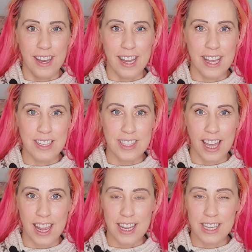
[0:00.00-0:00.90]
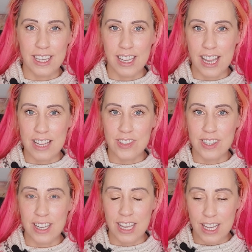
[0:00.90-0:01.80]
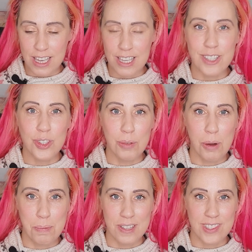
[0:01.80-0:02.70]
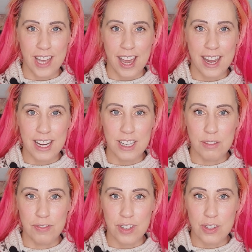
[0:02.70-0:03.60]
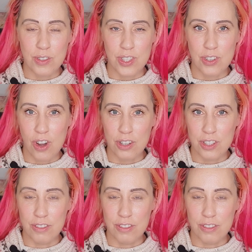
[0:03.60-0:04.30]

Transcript: It's like it's it eats you up inside for you to not